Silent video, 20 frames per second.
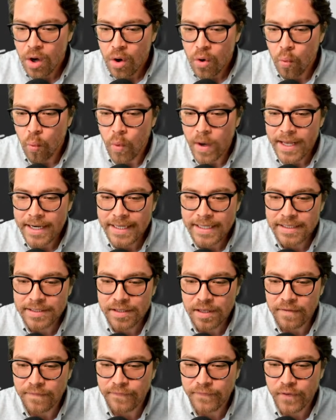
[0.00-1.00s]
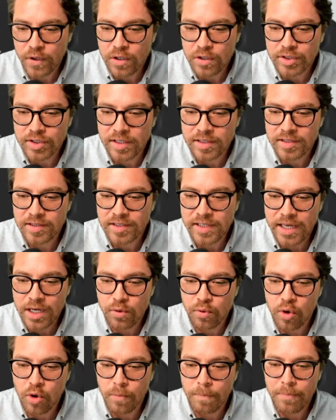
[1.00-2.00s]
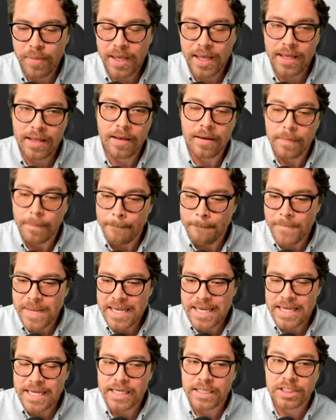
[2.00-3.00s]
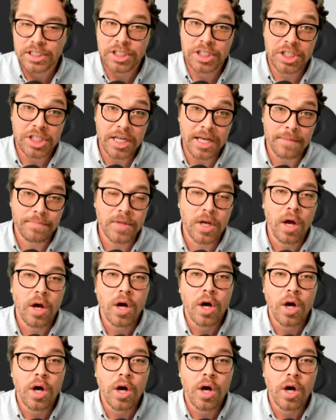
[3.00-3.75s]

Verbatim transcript: when is the first synchro bit being shipped?